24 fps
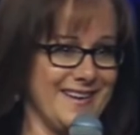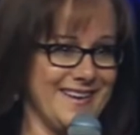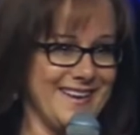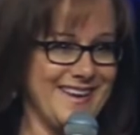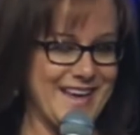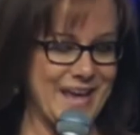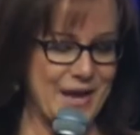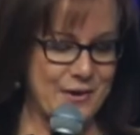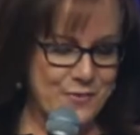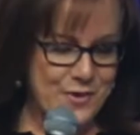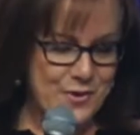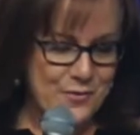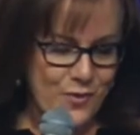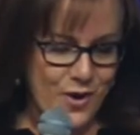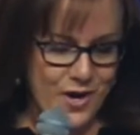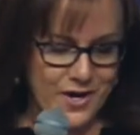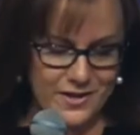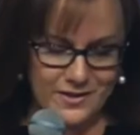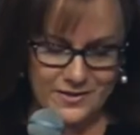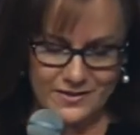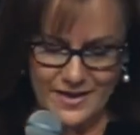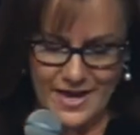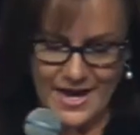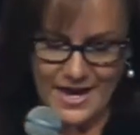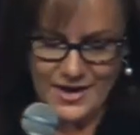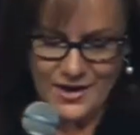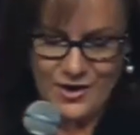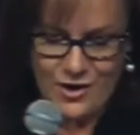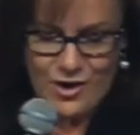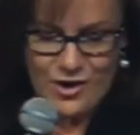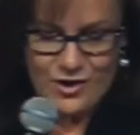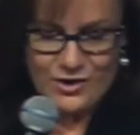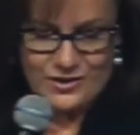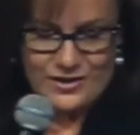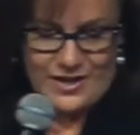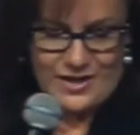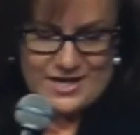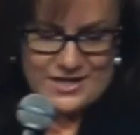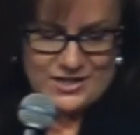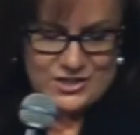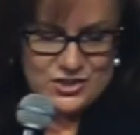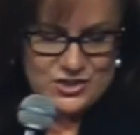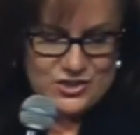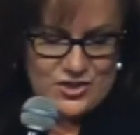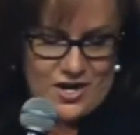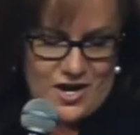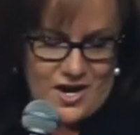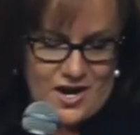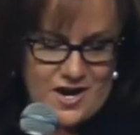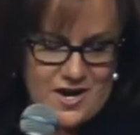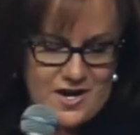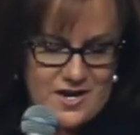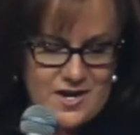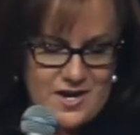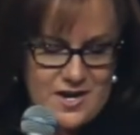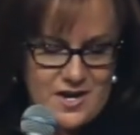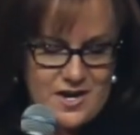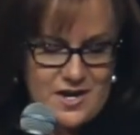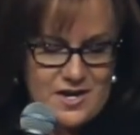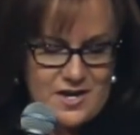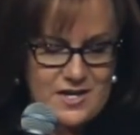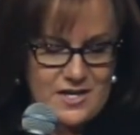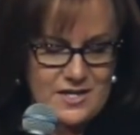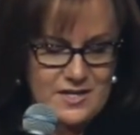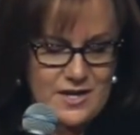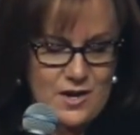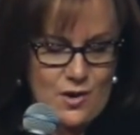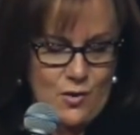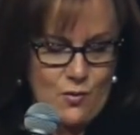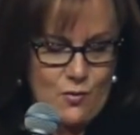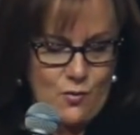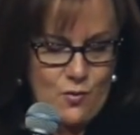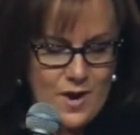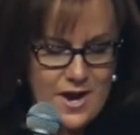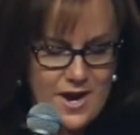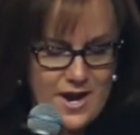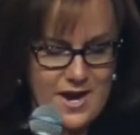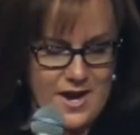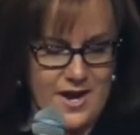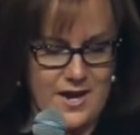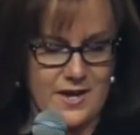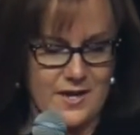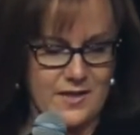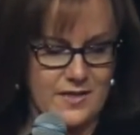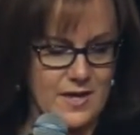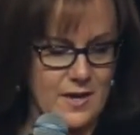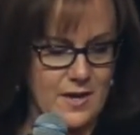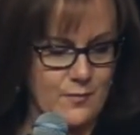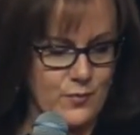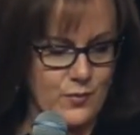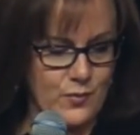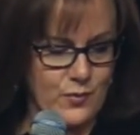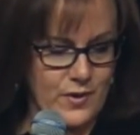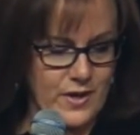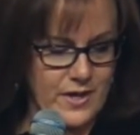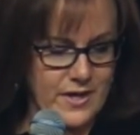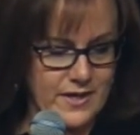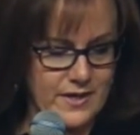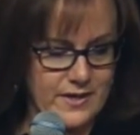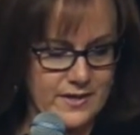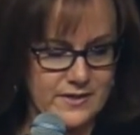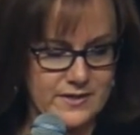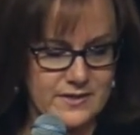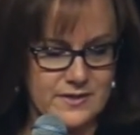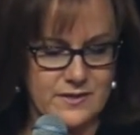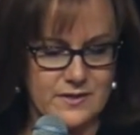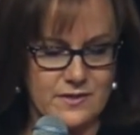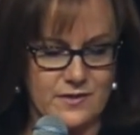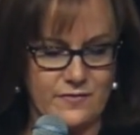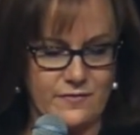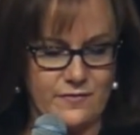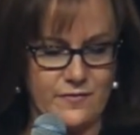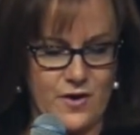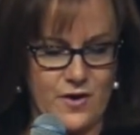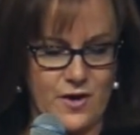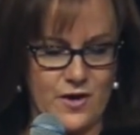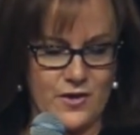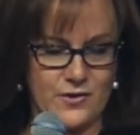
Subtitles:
And we want to let our light shine in a way that brings the Father